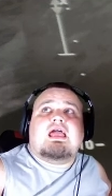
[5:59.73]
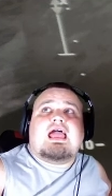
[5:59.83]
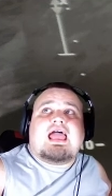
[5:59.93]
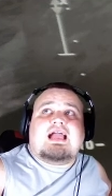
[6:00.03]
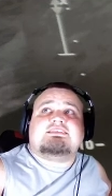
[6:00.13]

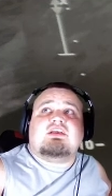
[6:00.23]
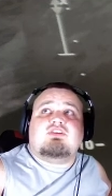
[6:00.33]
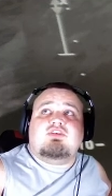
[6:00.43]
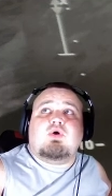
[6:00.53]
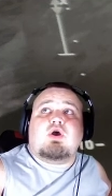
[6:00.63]

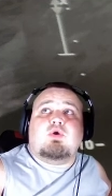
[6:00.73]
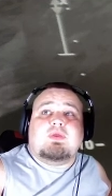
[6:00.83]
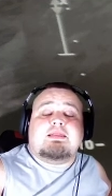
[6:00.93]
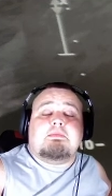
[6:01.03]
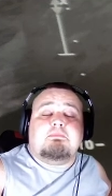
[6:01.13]
X2
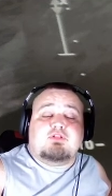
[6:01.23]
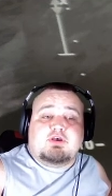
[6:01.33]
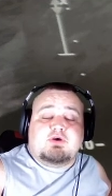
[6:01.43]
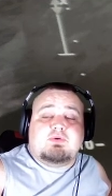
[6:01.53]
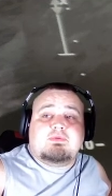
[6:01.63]
green
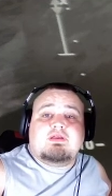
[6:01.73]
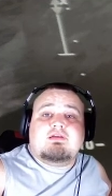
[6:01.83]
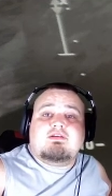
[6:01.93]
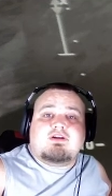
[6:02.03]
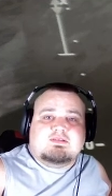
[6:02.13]
blue.
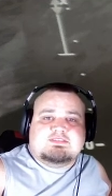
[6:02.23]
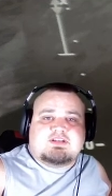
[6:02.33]
Colors are